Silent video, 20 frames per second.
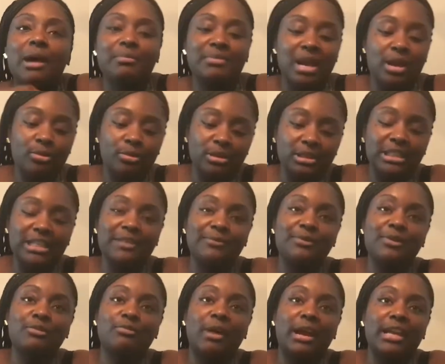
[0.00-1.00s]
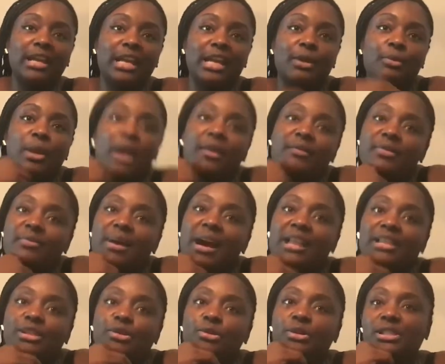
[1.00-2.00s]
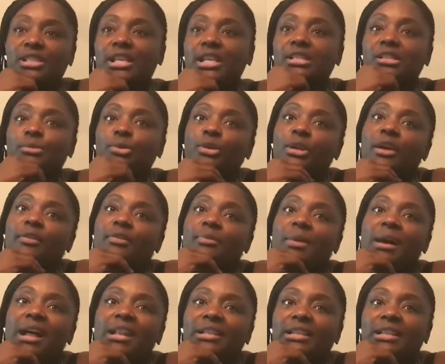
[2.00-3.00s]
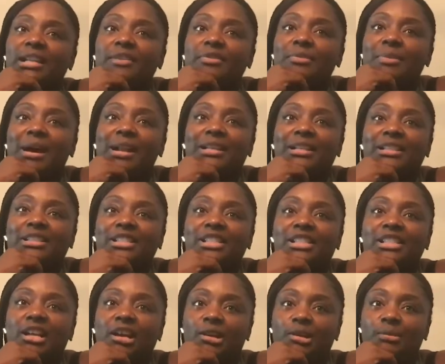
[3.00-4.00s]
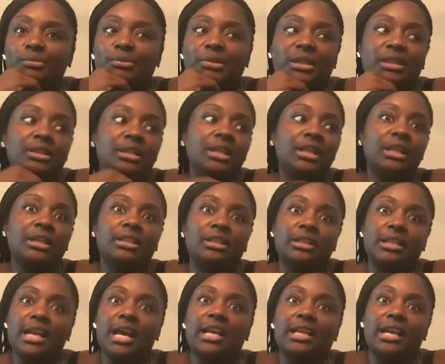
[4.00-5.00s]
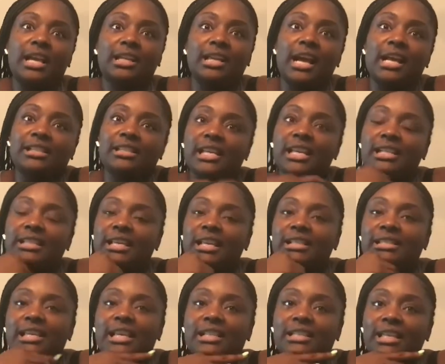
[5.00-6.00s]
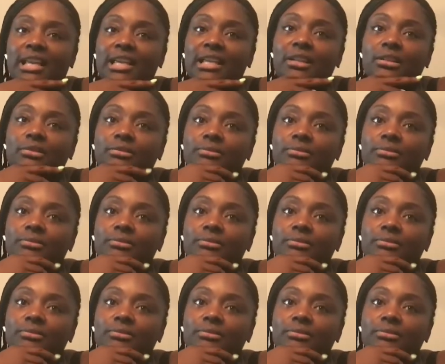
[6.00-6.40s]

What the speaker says: I'm not going to leave you right here where you're accessible to everybody. And everybody can just come and and take.